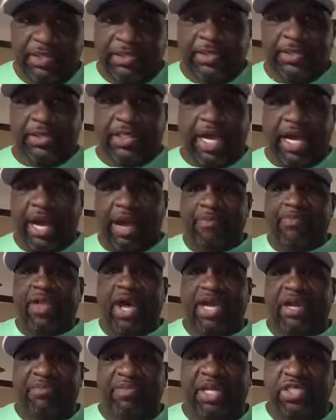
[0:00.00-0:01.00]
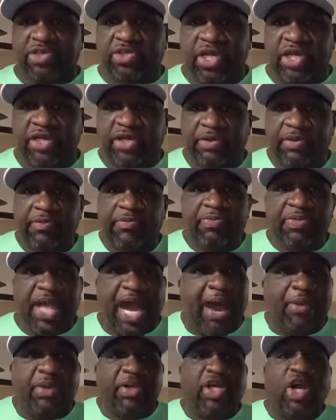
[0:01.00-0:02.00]
I'm not a big drinker.
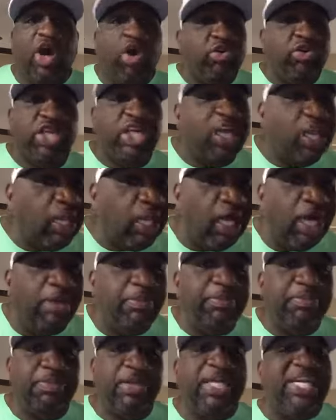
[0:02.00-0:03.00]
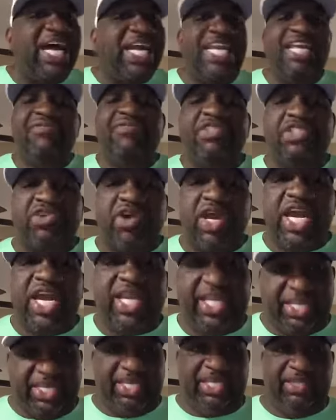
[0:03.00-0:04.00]
I would go to the club and I didn't even
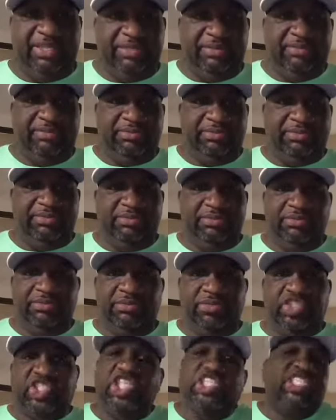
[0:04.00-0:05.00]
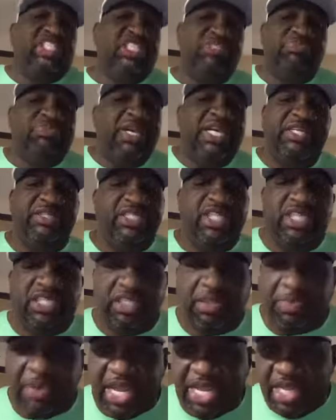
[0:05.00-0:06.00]
drink just
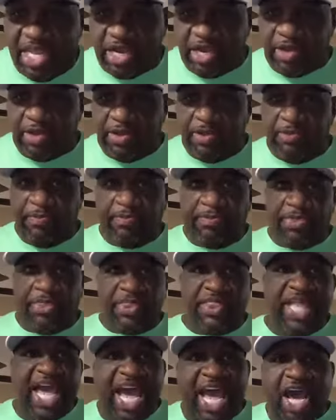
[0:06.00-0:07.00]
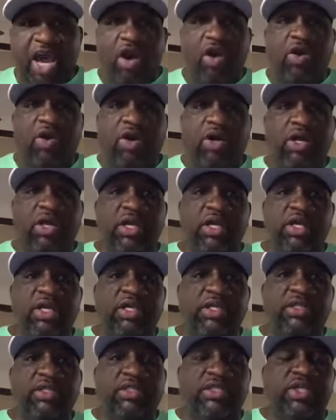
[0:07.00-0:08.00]
to be there. Now,
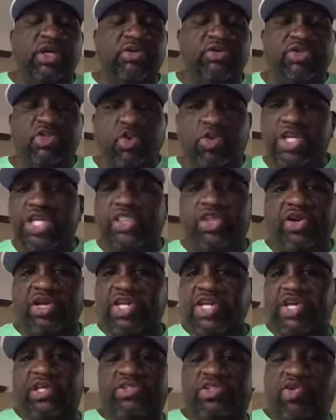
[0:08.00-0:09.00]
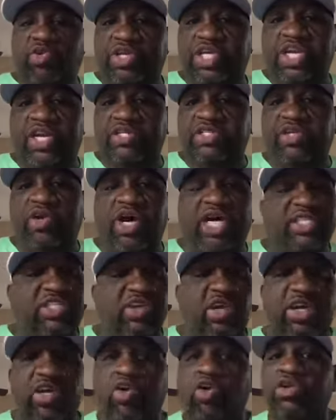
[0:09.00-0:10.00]
20 years ago, I
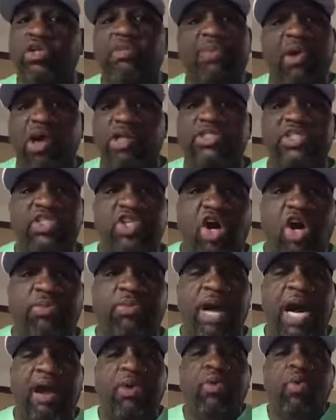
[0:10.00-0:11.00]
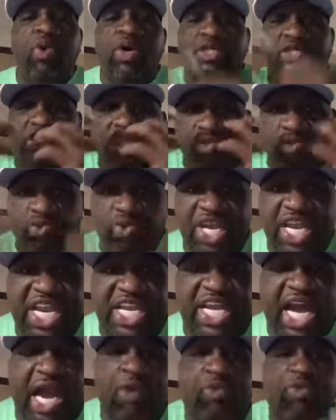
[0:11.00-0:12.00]
started going to Barnes & Noble. I want to
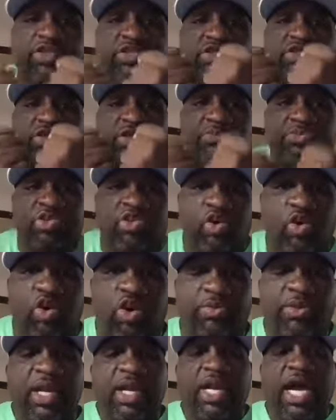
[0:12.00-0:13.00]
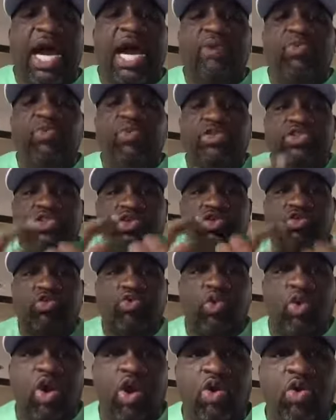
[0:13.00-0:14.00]
read. I want to absorb. I want to
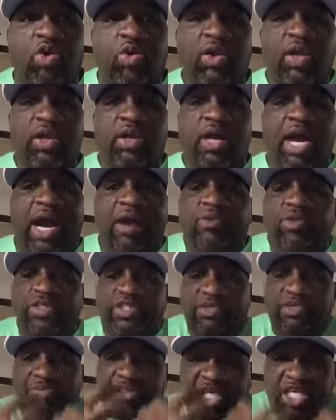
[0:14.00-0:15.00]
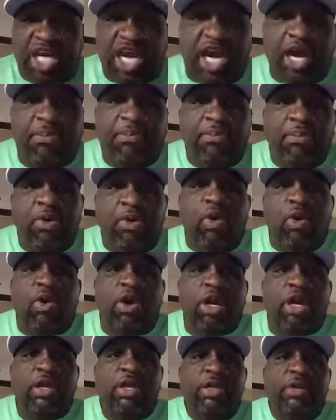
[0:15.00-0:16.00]
grow. I want to become
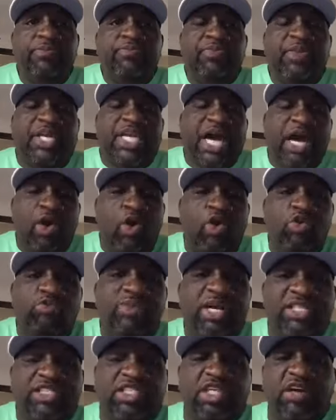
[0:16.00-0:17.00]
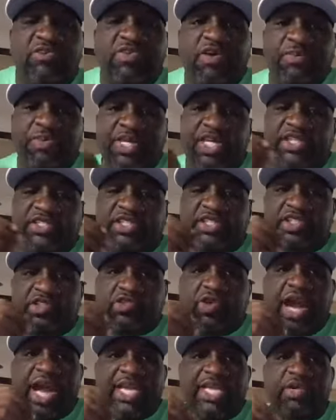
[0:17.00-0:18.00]
more. And I hold myself up against this
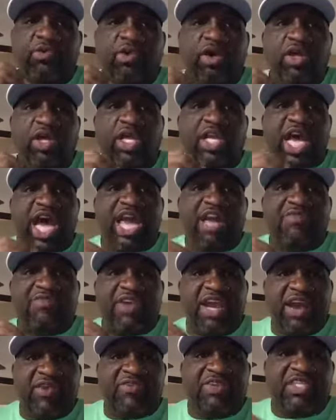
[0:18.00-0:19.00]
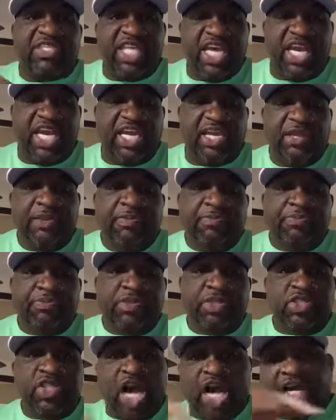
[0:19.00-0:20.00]
grinding wheel of life every day,
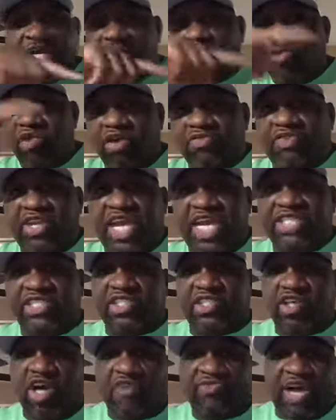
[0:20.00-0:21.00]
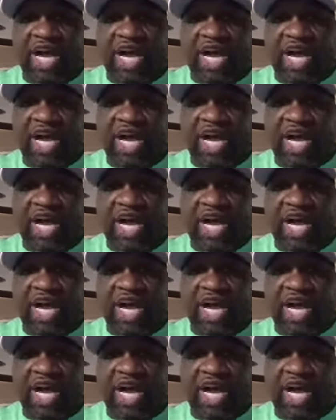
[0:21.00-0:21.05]
knocking the rough edges off.